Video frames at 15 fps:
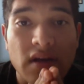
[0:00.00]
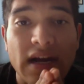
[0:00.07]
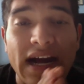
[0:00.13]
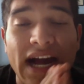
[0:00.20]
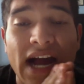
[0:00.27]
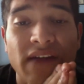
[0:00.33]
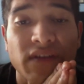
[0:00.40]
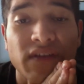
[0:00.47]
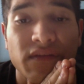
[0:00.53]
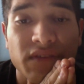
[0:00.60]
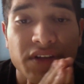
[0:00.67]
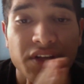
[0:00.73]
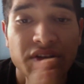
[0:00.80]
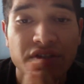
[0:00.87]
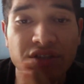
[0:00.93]
I have a
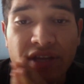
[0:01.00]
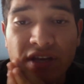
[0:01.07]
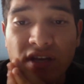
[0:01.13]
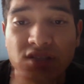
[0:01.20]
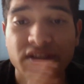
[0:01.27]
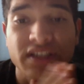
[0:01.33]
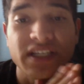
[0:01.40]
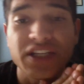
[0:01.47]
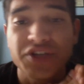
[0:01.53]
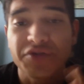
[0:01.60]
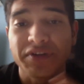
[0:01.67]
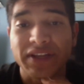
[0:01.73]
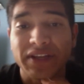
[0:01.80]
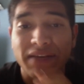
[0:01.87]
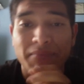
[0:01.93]
video today on
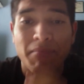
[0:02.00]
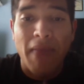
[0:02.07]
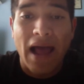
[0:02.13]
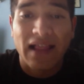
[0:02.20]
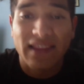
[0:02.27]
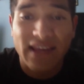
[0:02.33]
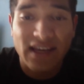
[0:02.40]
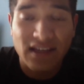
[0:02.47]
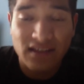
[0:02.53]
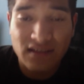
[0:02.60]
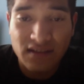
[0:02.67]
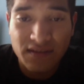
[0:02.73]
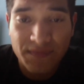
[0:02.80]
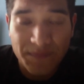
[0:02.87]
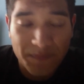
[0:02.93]
Citrulline Malate.
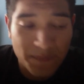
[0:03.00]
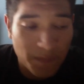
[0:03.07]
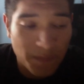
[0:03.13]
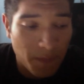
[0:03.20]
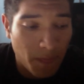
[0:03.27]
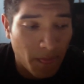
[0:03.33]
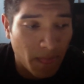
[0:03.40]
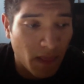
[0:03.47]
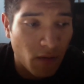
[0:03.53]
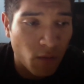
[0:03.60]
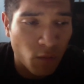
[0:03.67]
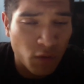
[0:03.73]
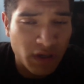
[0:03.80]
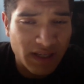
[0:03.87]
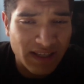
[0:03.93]

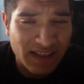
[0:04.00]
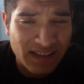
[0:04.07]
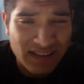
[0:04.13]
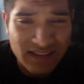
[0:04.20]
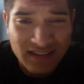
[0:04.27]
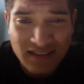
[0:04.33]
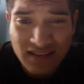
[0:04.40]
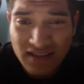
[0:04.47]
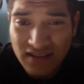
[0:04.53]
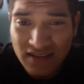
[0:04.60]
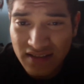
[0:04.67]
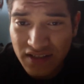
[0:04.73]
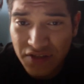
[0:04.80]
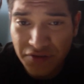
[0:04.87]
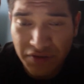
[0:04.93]
What is
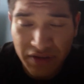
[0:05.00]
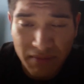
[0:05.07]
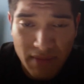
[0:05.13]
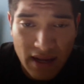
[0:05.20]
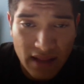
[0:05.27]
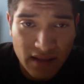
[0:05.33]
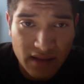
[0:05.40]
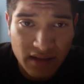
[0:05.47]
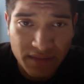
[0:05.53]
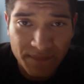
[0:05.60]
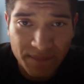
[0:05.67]
Citrulline Malate?